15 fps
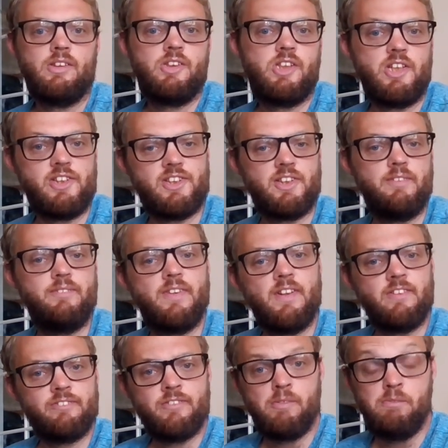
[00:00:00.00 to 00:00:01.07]
Just
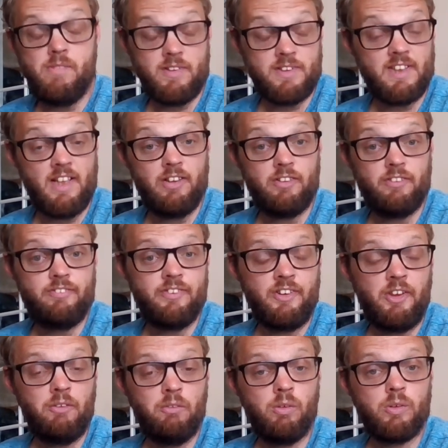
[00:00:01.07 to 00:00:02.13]
something for myself
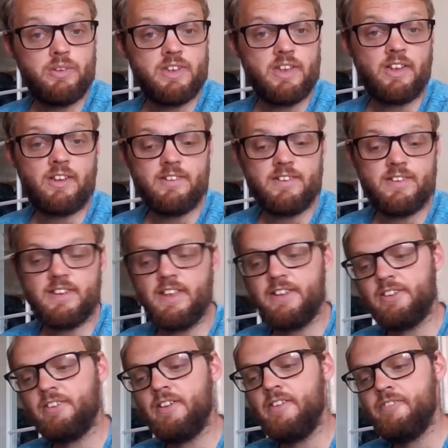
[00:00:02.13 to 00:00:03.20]
and you all to
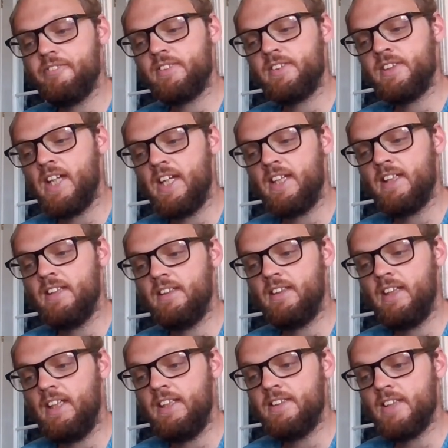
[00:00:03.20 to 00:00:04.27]
consider if taking
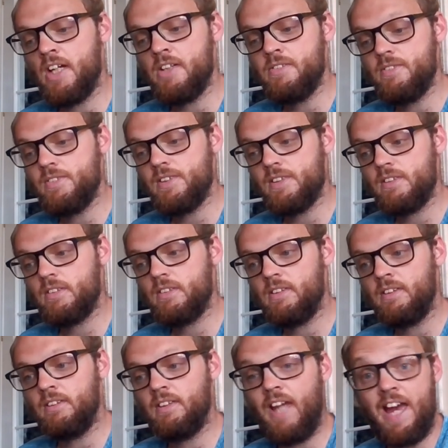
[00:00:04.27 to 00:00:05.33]
ketones
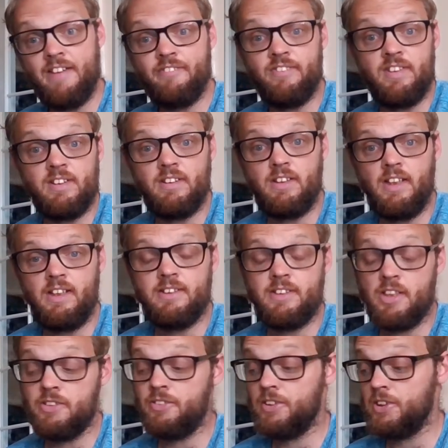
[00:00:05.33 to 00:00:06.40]
and caffeine
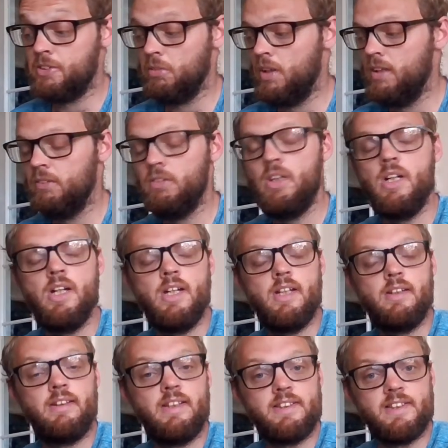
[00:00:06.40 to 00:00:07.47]
ketones as well.
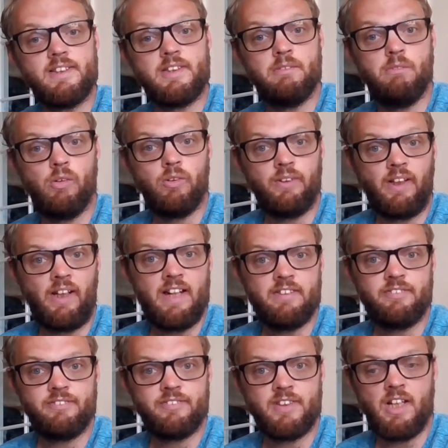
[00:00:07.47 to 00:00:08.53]
This is the morning
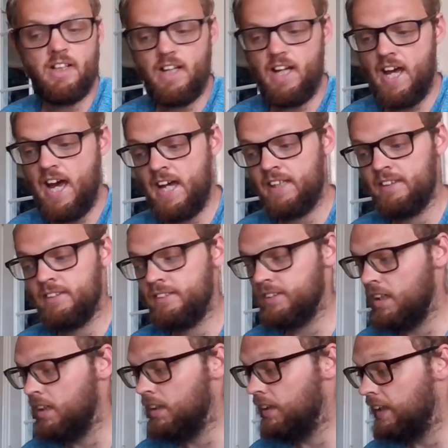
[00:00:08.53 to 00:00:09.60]
after, and
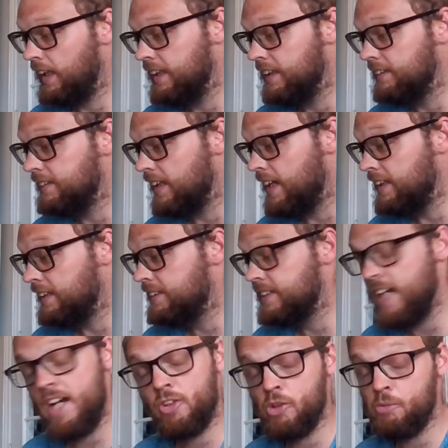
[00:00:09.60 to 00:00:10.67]
I had a
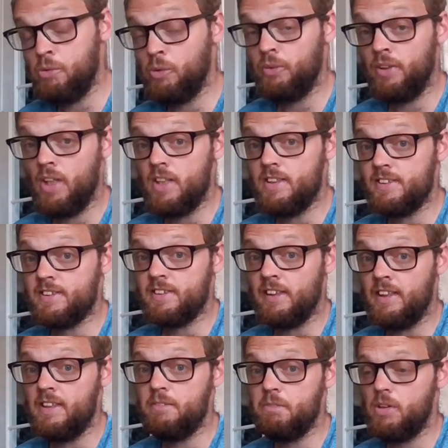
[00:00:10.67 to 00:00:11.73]
terrible night's
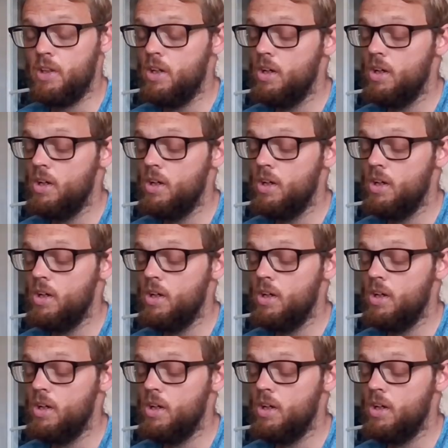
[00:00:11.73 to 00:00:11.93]
sleep.